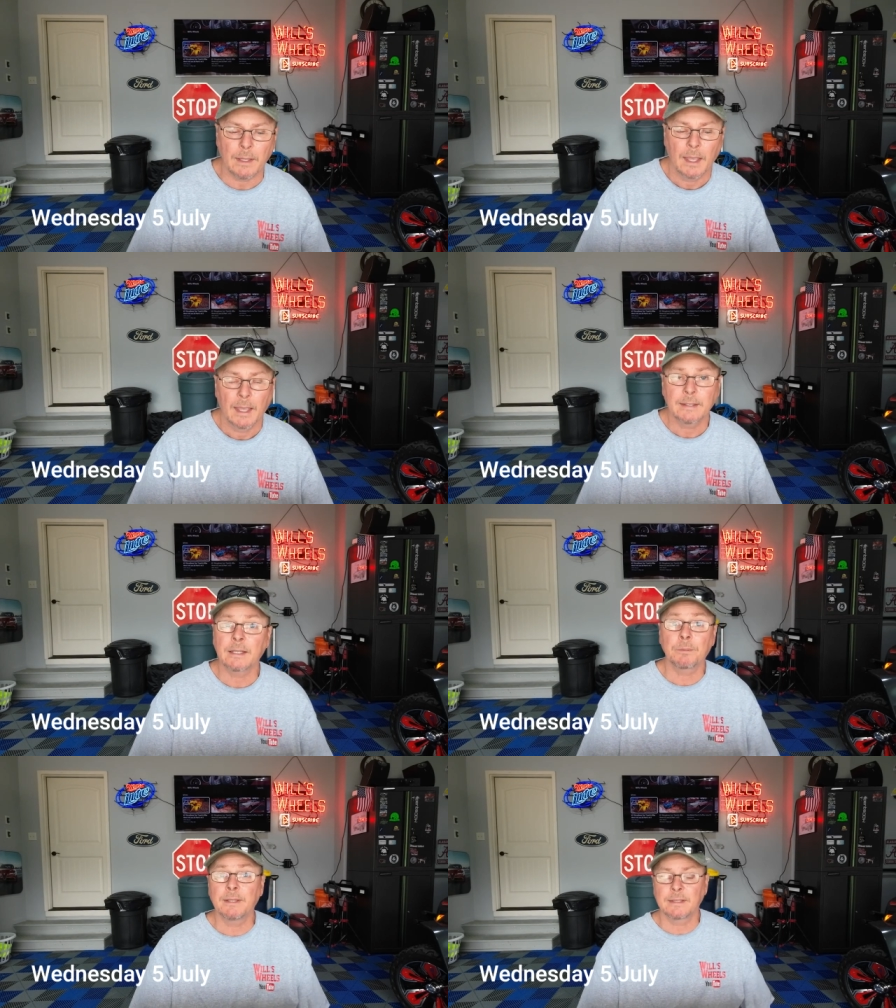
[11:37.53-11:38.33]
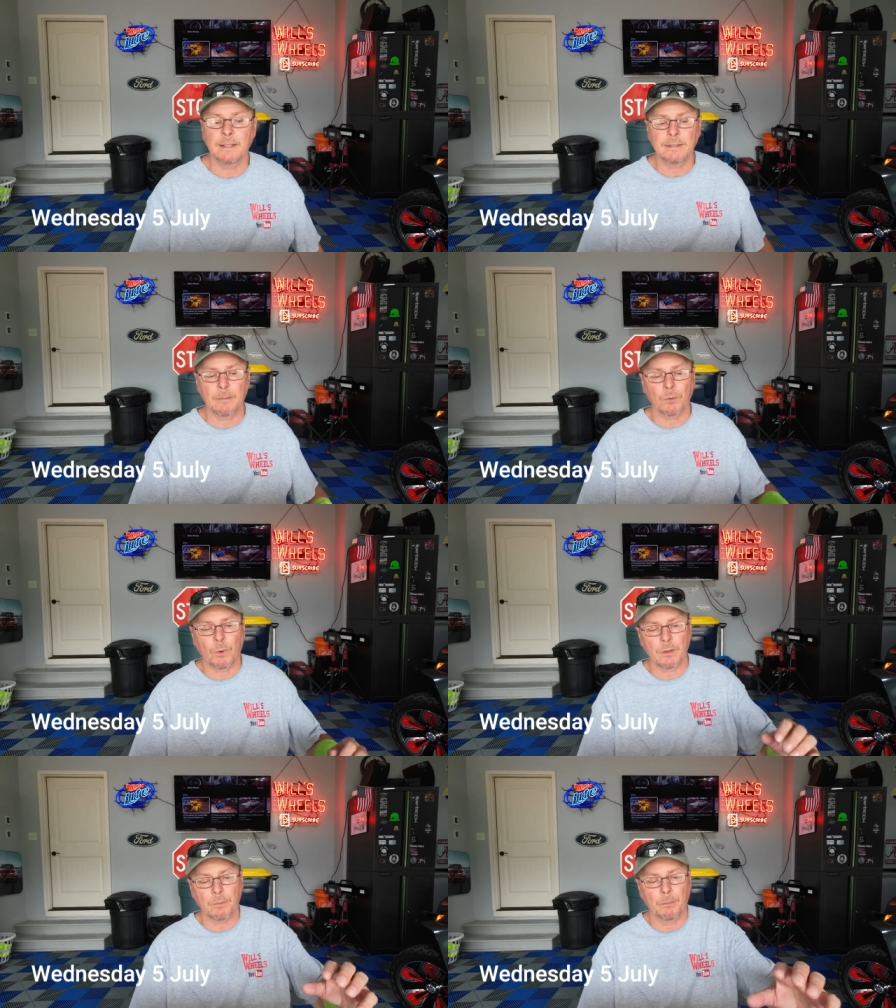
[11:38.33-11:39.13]
It takes place anytime the
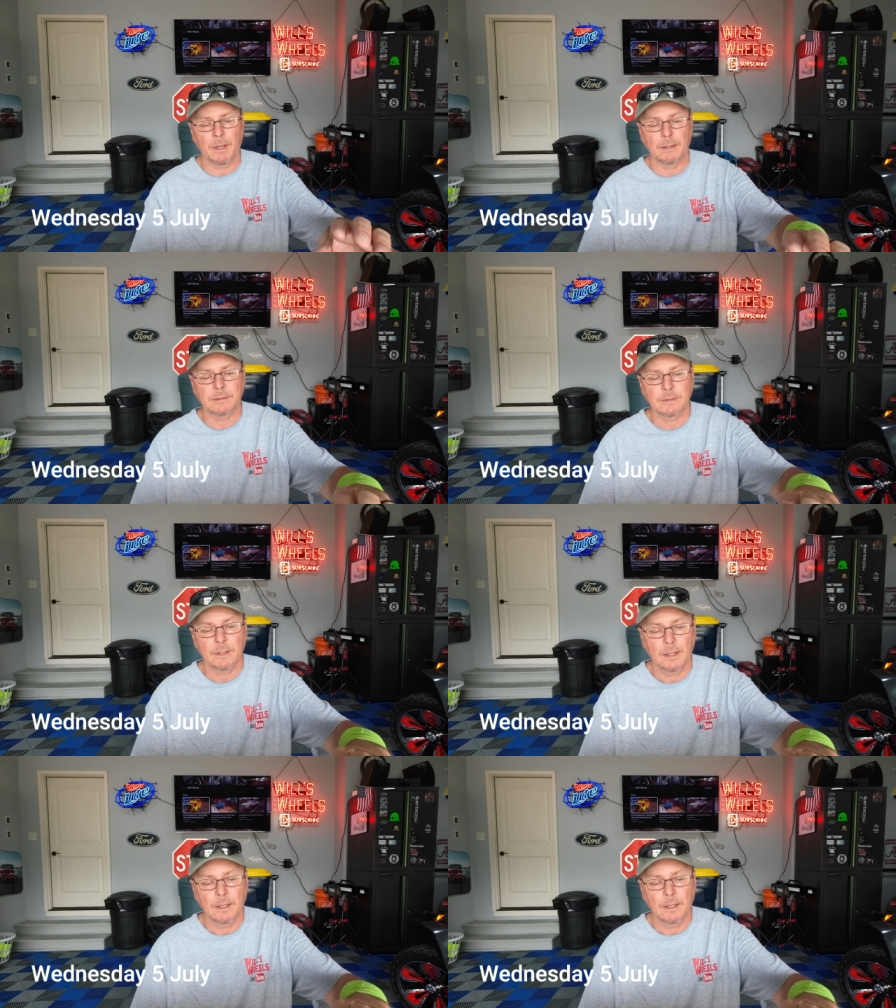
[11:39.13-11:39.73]
weather permits.